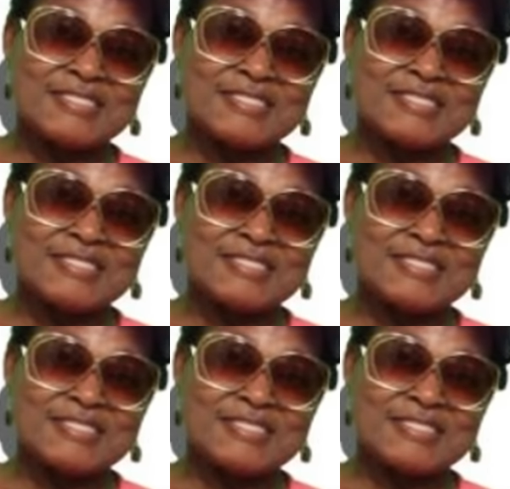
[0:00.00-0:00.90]
It was
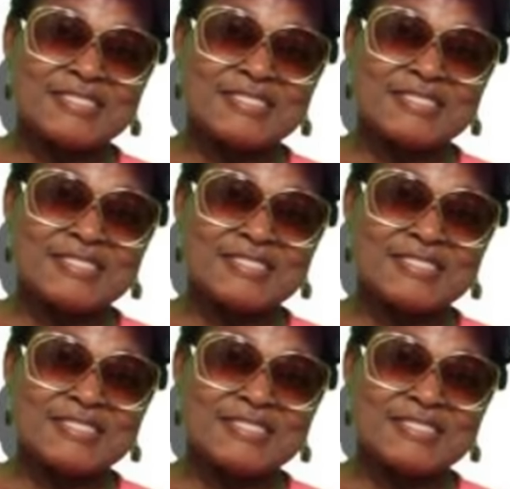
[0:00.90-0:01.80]
dark. She
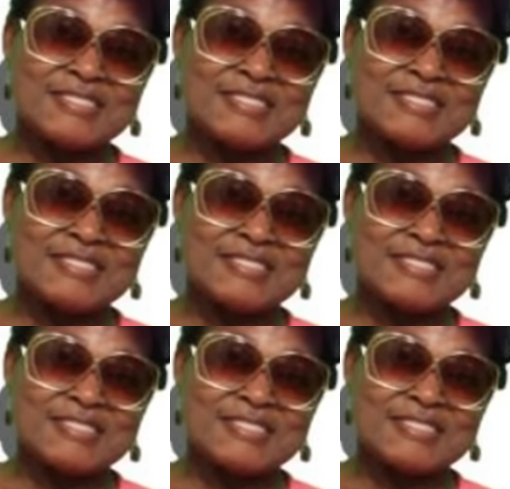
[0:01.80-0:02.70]
was underneath a
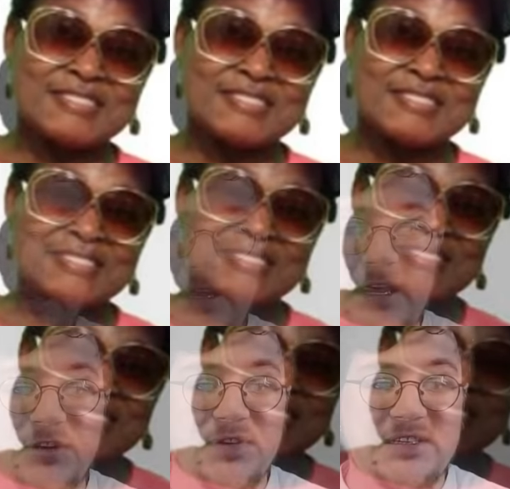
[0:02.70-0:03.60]
blanket, kneeling
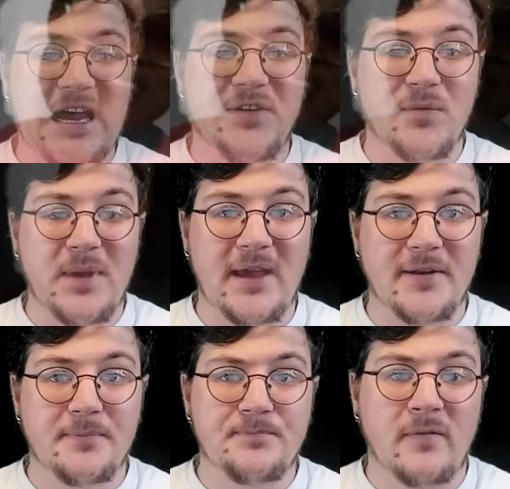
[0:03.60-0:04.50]
against the side of the bed,
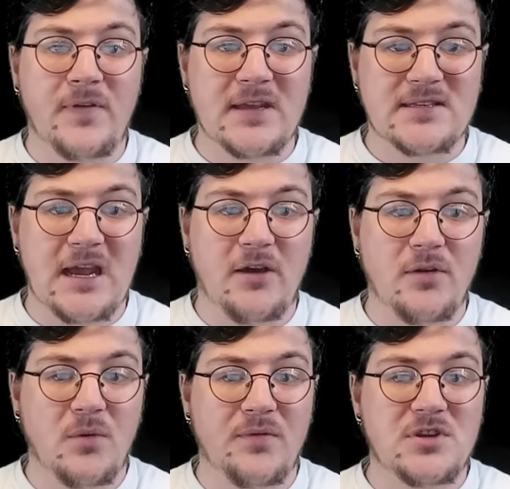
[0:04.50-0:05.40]
face
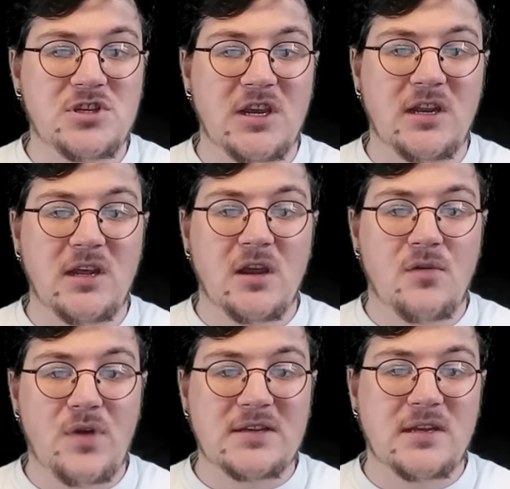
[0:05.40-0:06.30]
down with her chin
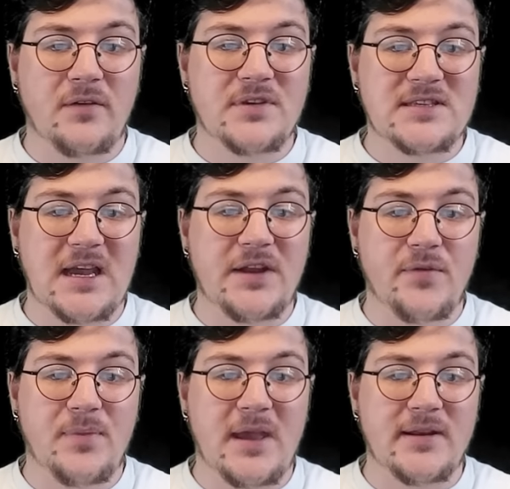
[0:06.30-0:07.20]
resting on the side of
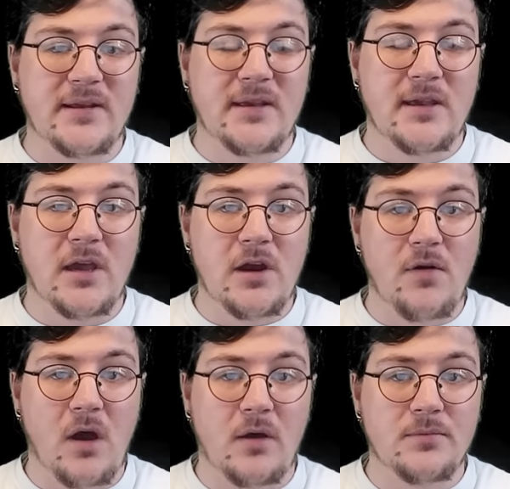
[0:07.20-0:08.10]
the bed and her
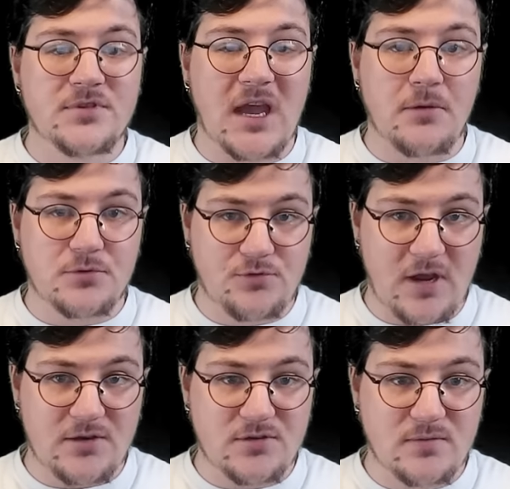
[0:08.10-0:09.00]
arms
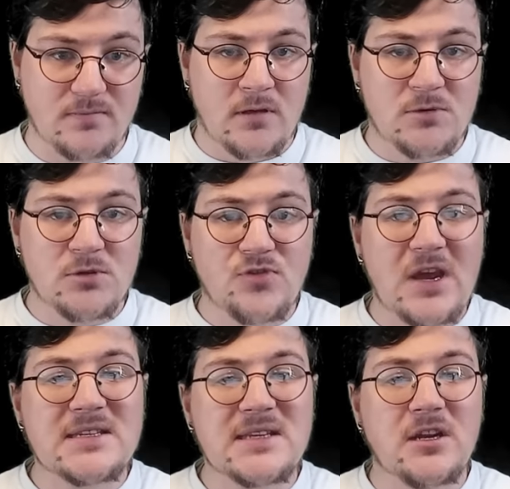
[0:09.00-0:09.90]
outstretched. She was
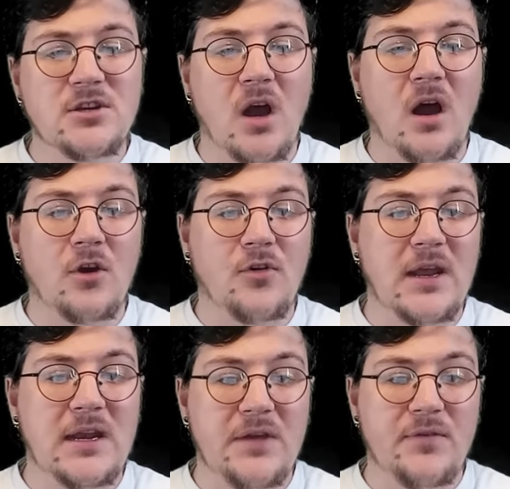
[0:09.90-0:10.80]
dressed in a dark
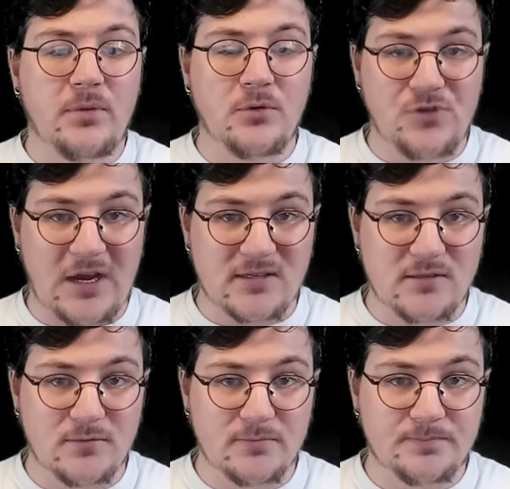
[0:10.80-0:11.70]
grey navy blue
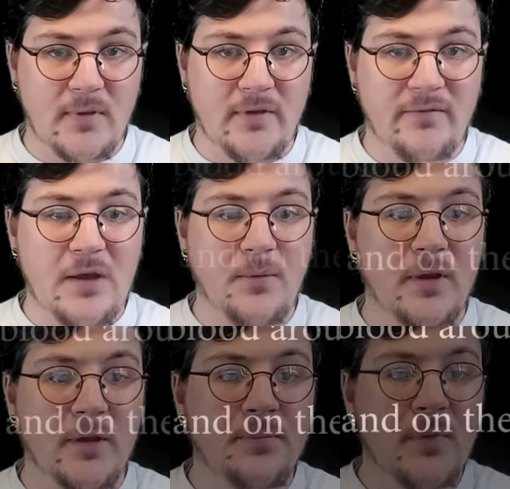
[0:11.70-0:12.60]
tracksuit, and there were